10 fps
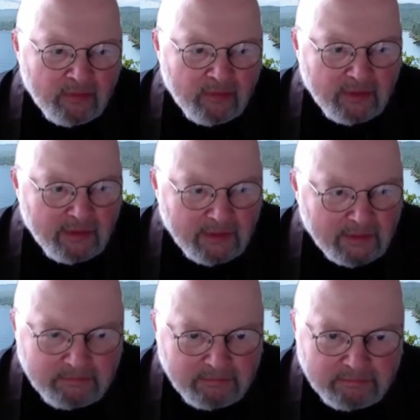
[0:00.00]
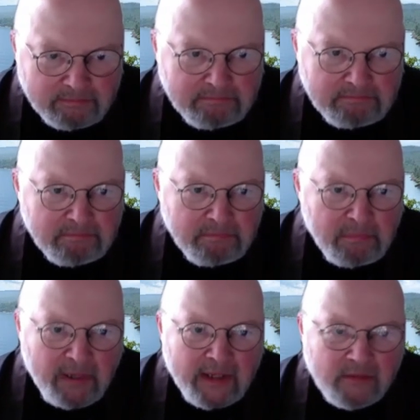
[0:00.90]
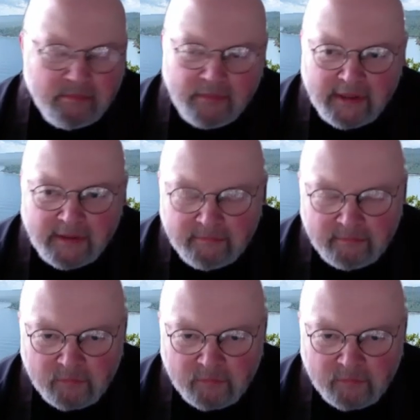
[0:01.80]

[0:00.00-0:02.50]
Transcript: the mad